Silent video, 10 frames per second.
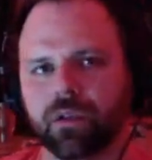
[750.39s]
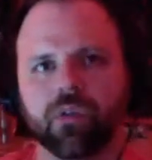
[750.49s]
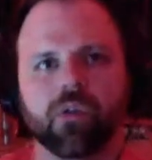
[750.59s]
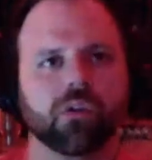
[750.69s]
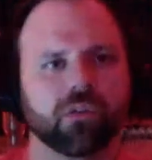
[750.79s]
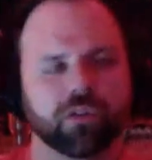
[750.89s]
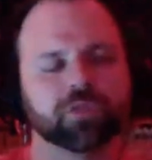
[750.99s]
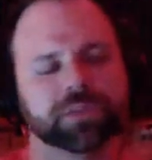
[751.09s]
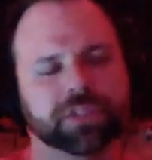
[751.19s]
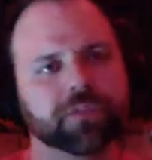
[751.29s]
or
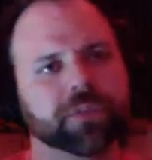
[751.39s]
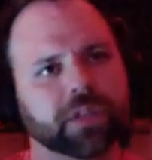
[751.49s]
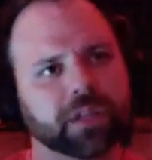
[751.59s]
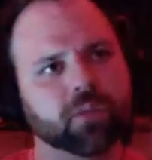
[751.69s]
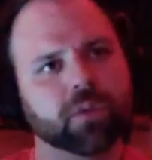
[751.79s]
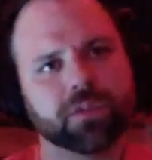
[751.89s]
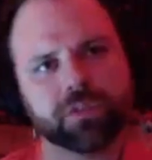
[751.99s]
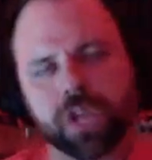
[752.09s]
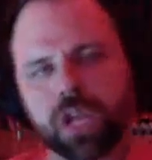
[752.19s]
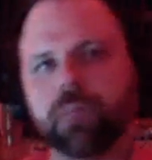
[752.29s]
specifically with
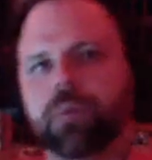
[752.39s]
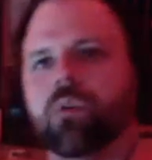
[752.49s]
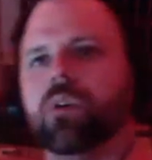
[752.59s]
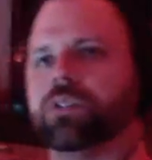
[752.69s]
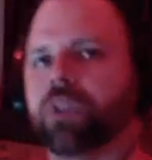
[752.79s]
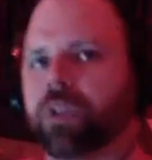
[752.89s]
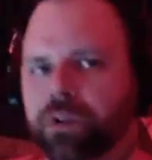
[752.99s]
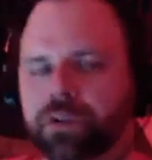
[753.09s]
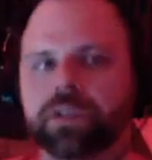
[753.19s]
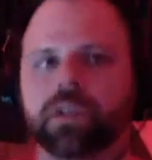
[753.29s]
J.W. Walsh
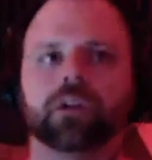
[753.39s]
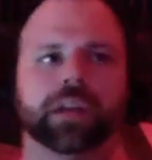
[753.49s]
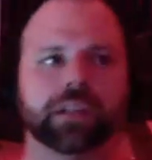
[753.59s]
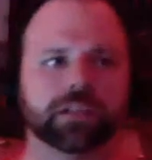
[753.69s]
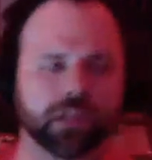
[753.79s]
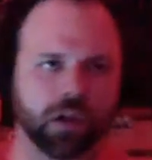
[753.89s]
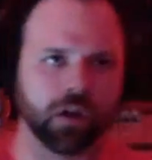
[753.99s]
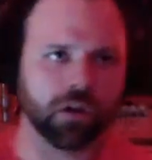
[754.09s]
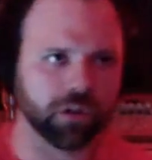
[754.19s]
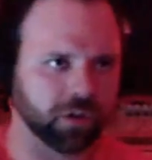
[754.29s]
under center against
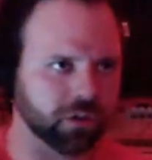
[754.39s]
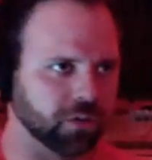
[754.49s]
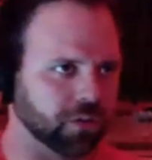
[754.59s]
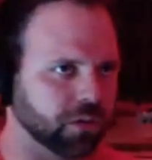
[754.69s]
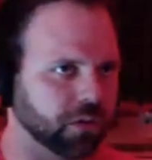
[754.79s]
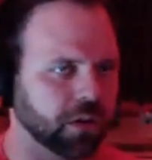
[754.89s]
OU,